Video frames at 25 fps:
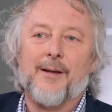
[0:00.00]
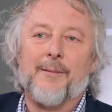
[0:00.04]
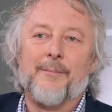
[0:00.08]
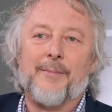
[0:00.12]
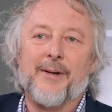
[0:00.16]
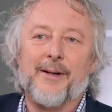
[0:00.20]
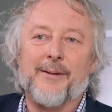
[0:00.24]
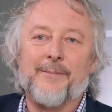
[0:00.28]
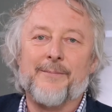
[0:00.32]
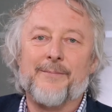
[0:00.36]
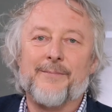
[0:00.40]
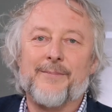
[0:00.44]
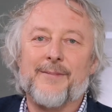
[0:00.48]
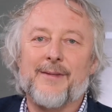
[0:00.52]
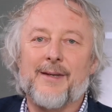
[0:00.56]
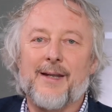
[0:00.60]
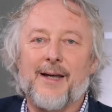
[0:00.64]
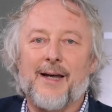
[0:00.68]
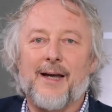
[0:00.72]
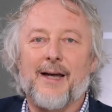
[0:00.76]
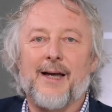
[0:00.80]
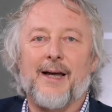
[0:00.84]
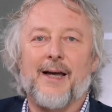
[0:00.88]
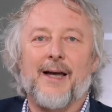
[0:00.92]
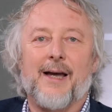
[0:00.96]
But
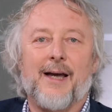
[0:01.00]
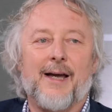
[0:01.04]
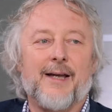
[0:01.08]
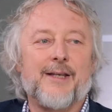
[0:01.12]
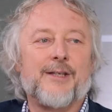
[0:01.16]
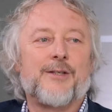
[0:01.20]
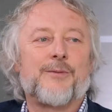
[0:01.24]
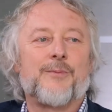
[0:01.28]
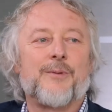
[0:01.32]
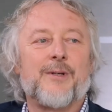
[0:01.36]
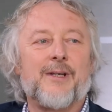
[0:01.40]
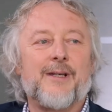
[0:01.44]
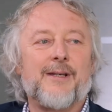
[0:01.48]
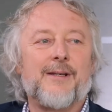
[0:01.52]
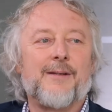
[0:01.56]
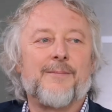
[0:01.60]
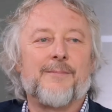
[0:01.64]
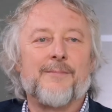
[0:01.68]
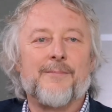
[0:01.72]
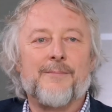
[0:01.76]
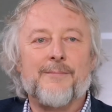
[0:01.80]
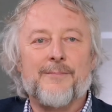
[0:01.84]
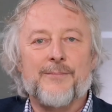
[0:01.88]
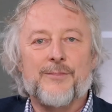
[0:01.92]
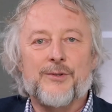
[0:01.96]
as
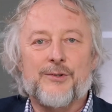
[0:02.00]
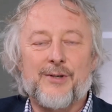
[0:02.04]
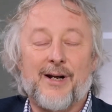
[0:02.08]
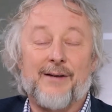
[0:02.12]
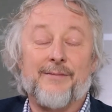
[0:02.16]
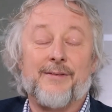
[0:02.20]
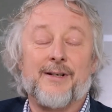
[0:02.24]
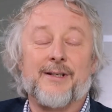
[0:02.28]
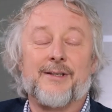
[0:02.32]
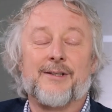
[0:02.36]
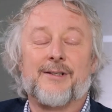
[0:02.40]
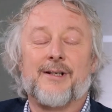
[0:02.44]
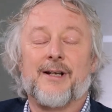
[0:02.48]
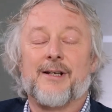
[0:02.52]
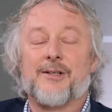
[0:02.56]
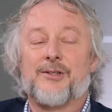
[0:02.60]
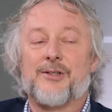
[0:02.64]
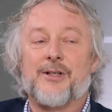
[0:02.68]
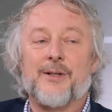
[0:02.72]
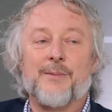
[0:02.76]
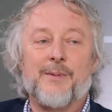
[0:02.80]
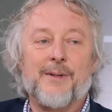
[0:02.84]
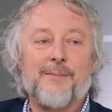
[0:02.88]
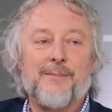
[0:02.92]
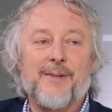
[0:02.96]
we travel
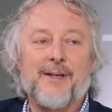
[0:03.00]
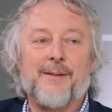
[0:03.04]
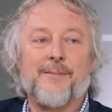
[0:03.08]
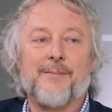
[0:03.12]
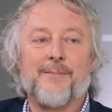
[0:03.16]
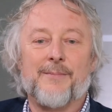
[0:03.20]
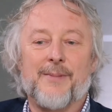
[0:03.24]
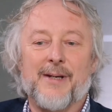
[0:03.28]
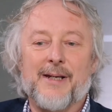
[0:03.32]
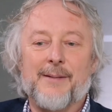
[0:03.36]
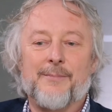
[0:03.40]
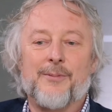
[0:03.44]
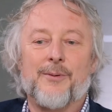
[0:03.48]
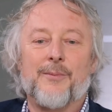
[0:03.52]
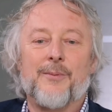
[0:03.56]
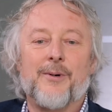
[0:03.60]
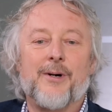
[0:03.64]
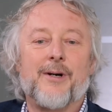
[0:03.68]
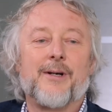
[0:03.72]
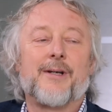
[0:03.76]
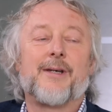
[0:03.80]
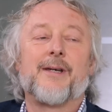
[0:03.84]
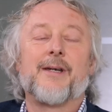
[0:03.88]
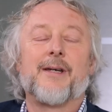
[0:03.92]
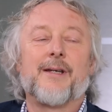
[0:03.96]
internationally, we meet people
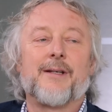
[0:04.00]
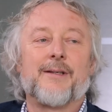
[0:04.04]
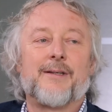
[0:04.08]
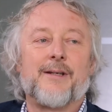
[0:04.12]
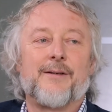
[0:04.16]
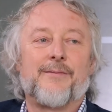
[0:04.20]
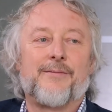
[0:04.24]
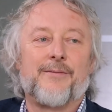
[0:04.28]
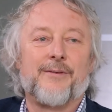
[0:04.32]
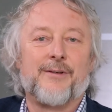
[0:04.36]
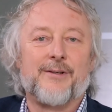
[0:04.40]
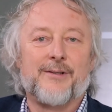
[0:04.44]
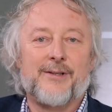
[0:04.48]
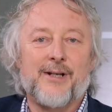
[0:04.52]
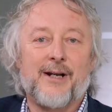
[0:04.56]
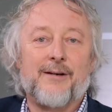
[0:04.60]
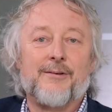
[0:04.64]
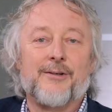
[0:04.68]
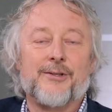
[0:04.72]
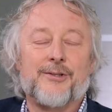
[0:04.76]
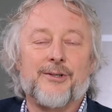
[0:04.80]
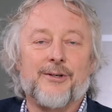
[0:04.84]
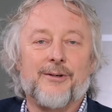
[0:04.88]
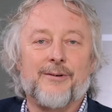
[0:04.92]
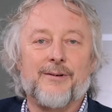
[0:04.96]
working in different
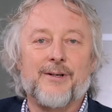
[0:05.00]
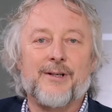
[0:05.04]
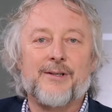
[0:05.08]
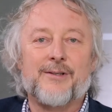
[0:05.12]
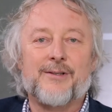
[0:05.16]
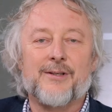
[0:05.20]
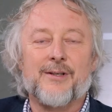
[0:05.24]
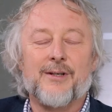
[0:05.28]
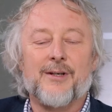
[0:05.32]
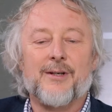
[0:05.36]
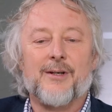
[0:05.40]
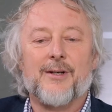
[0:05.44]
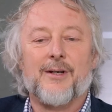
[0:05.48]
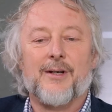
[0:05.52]
territories.